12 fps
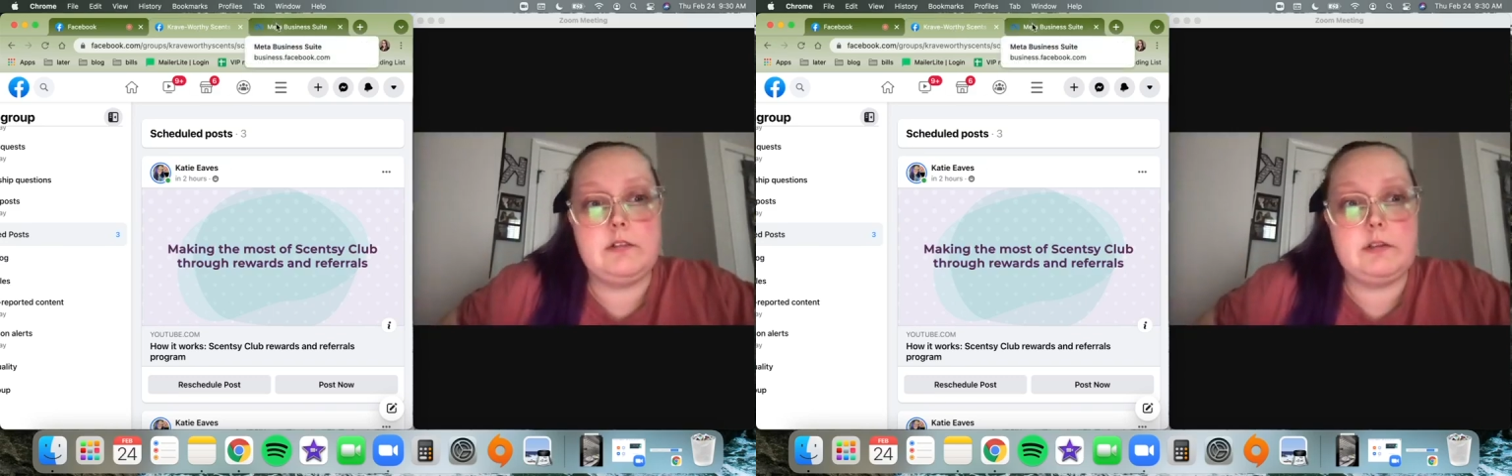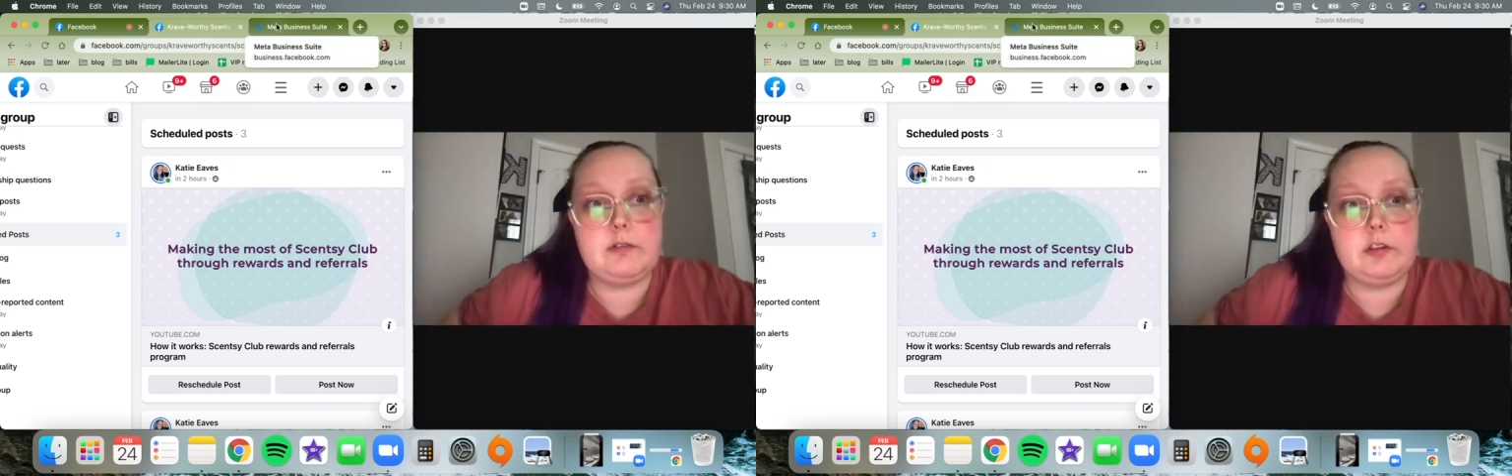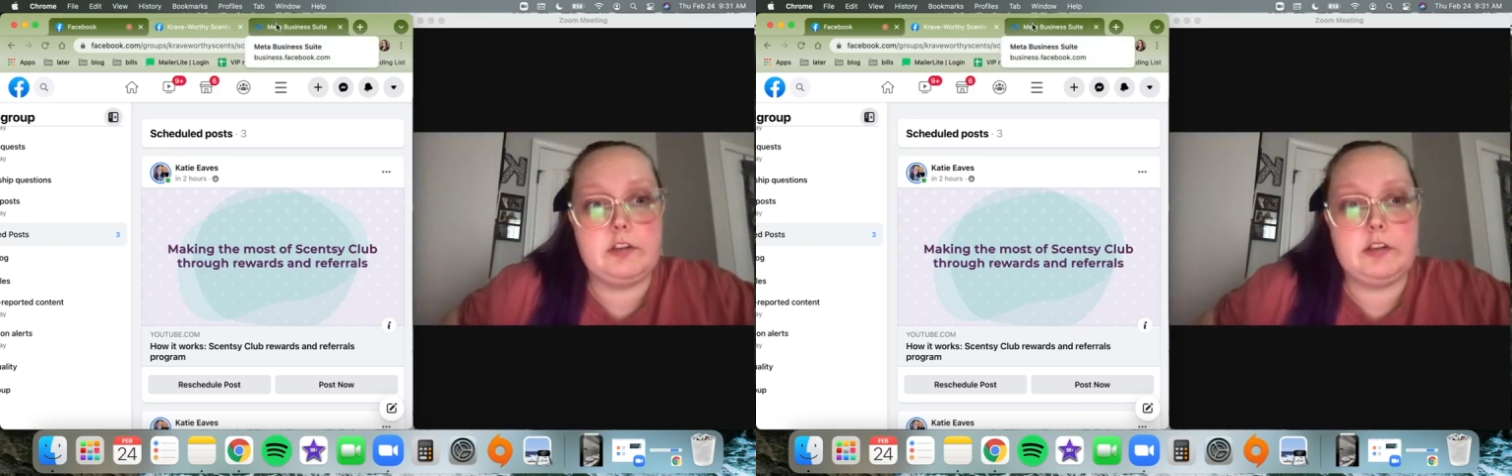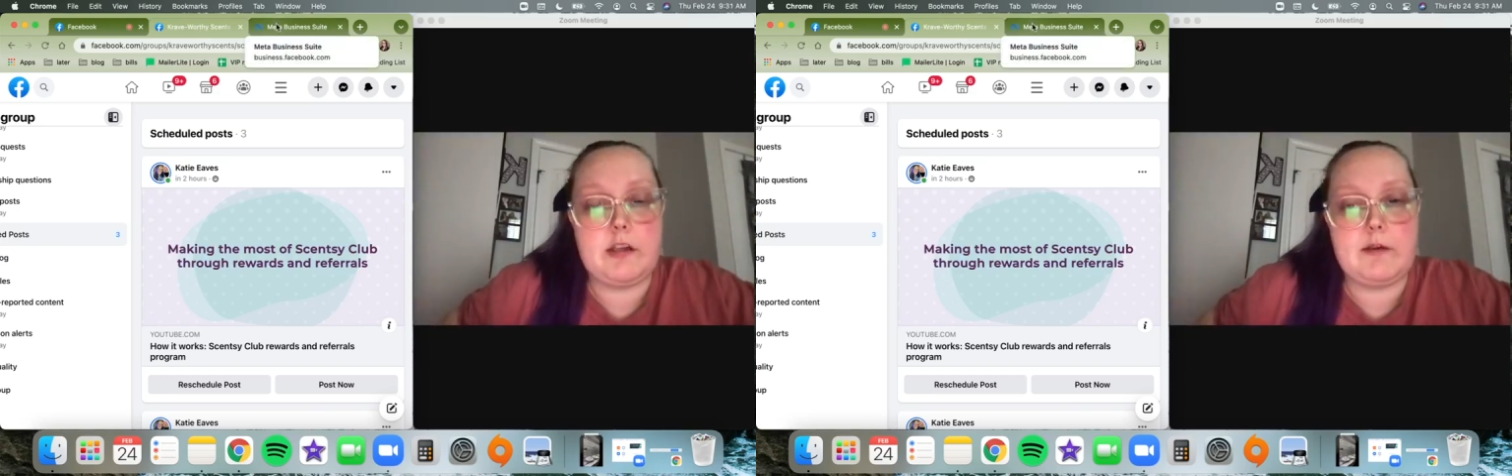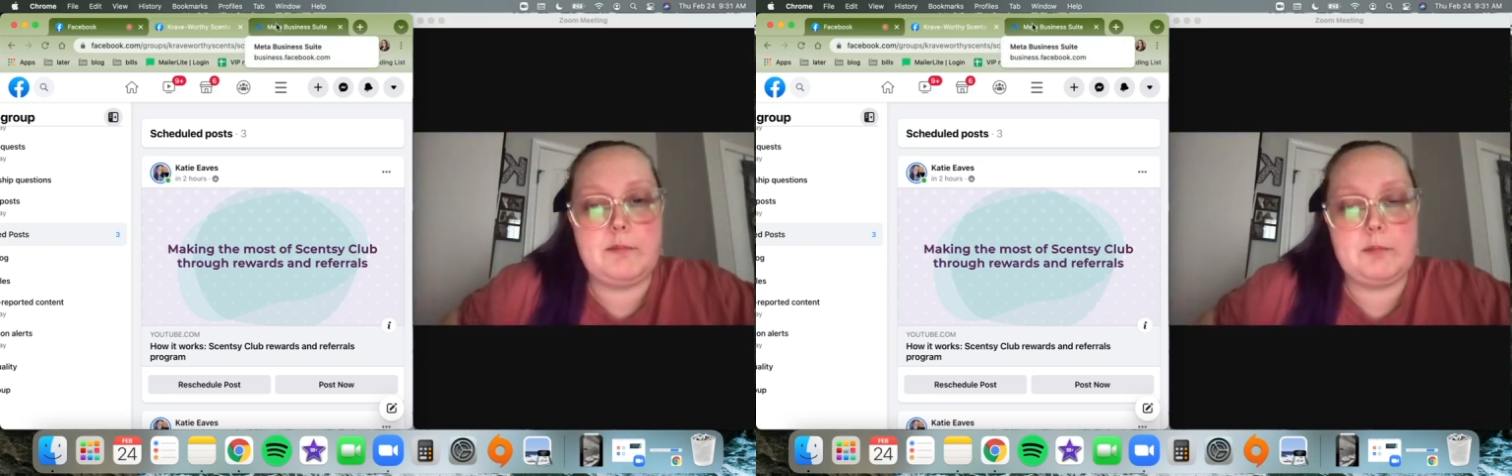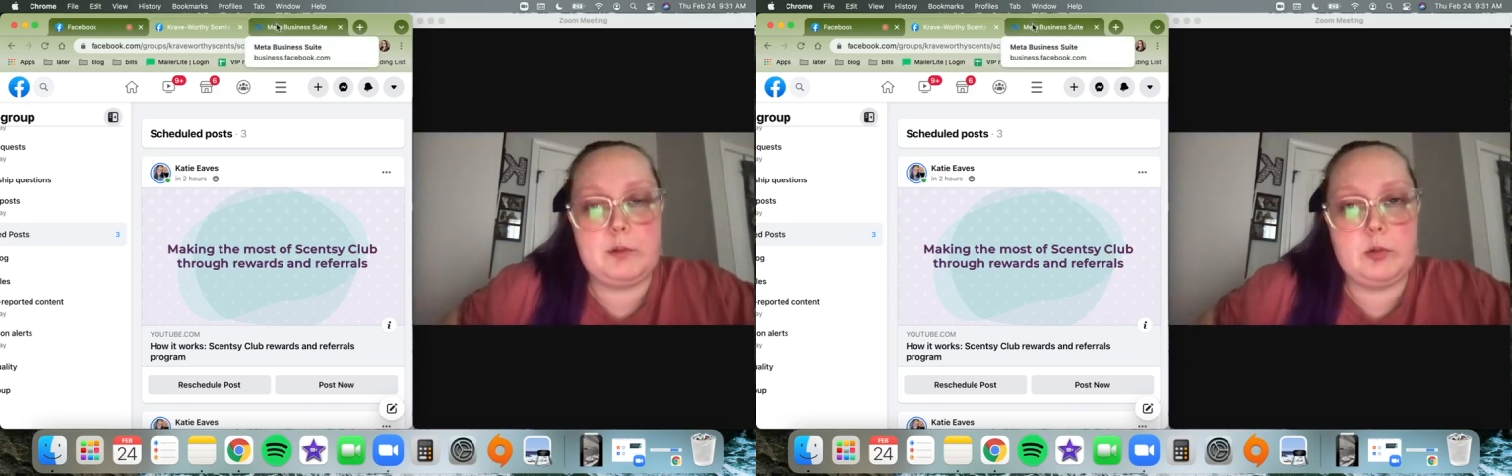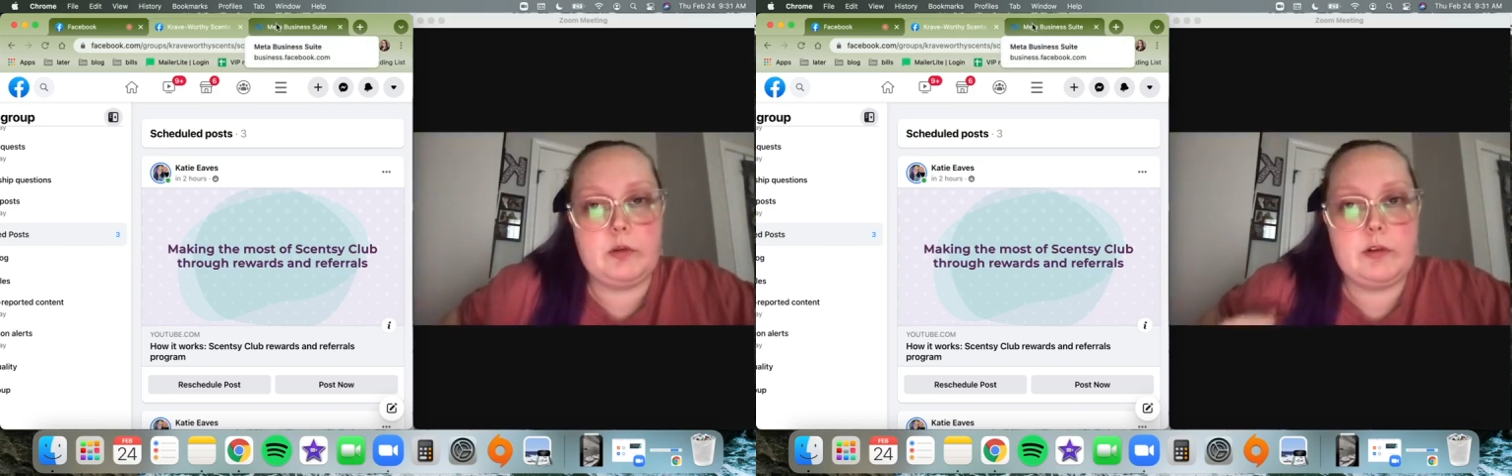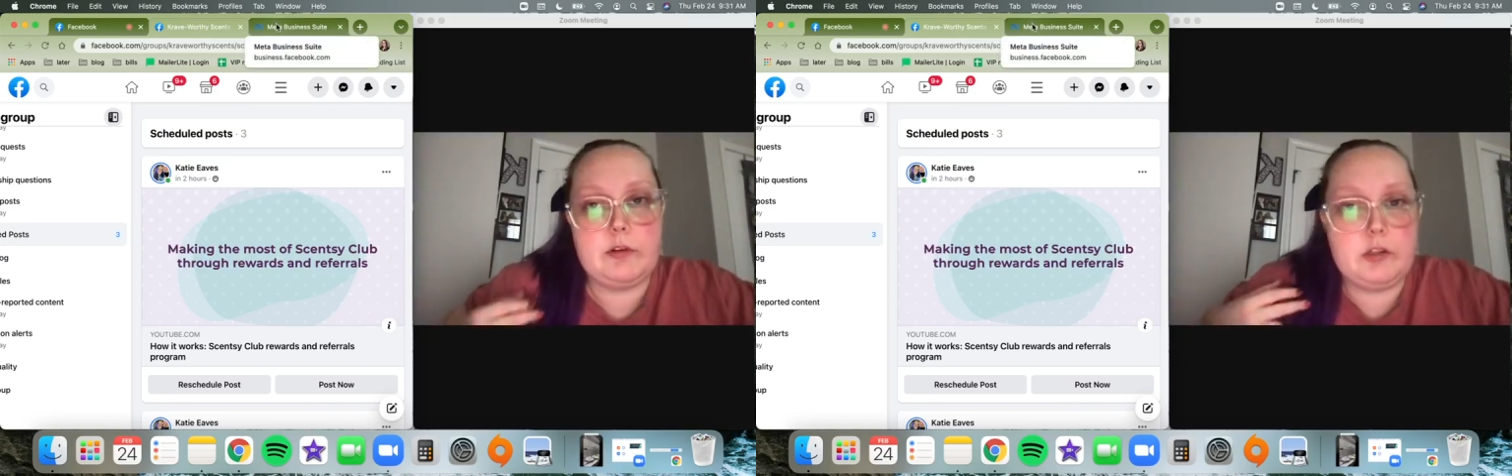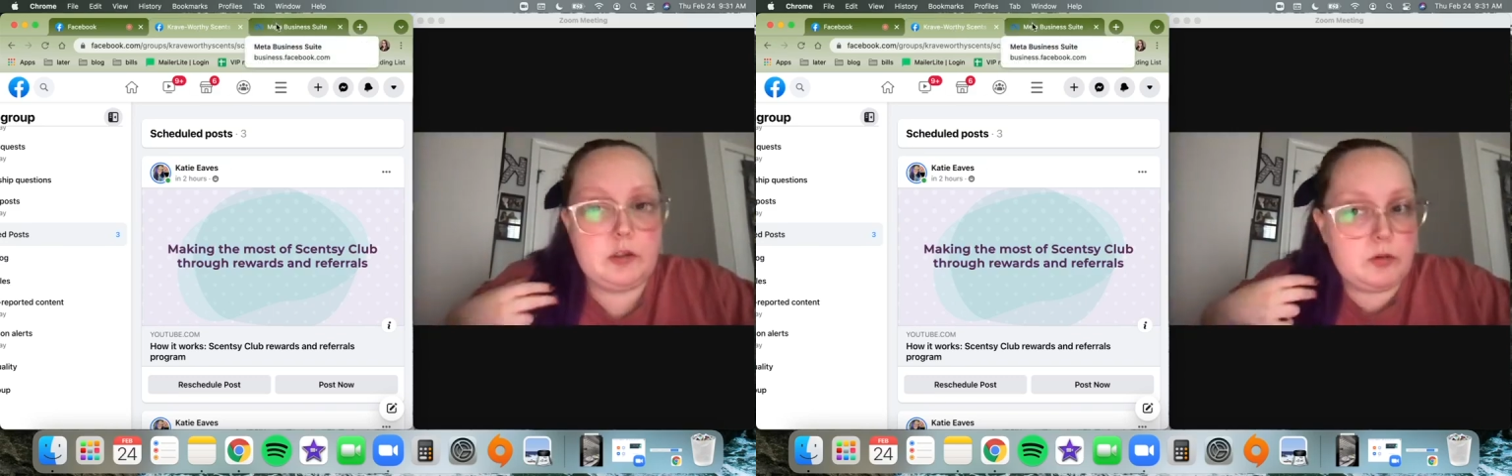differentiate between
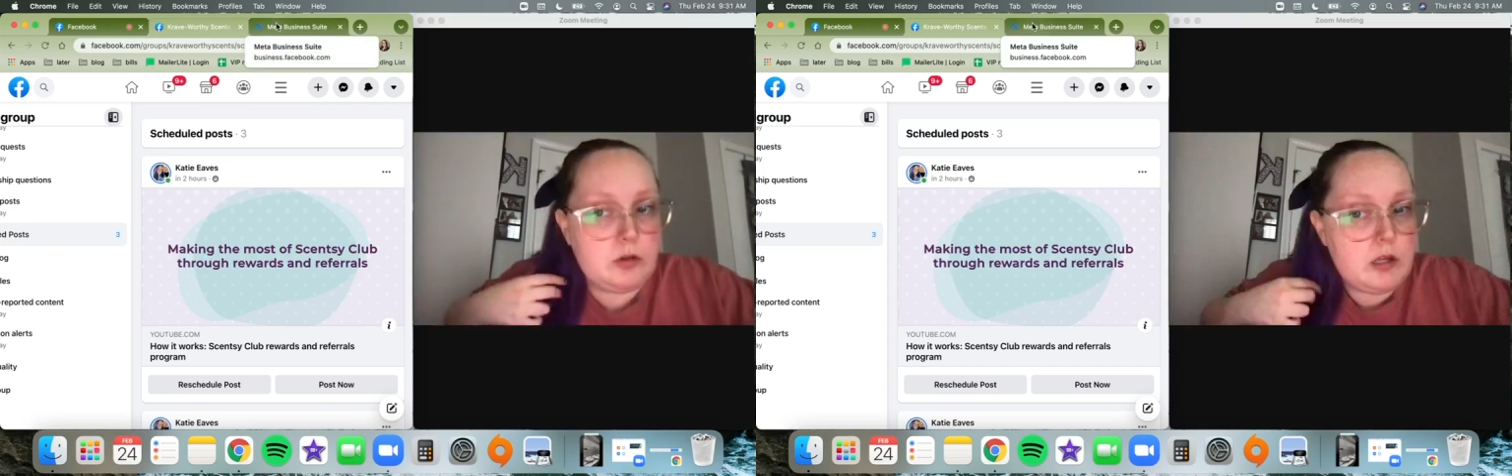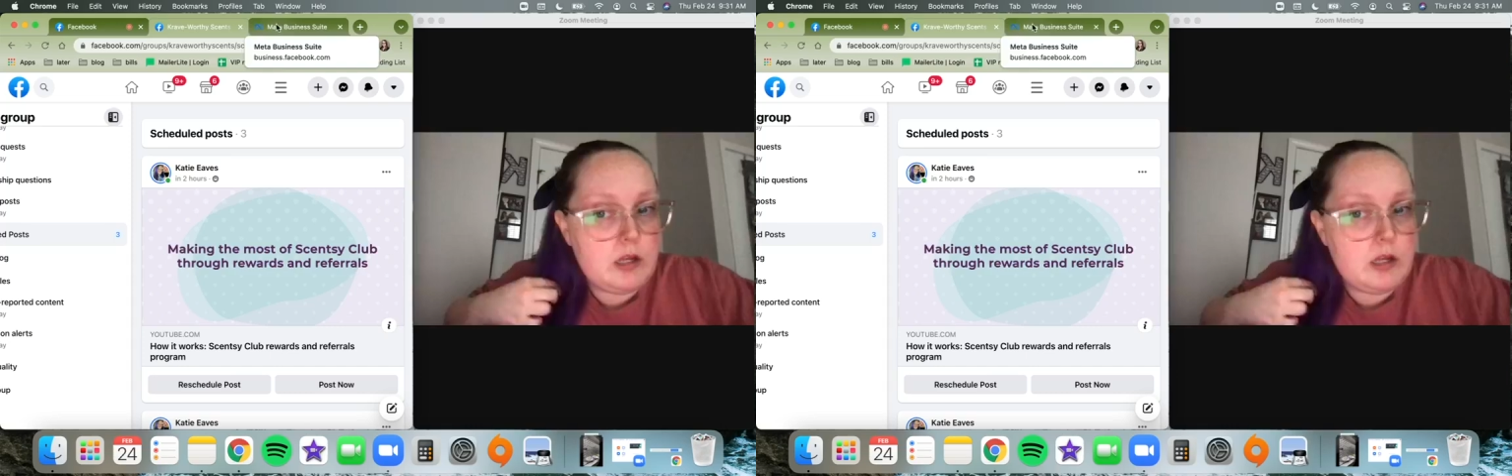those 2.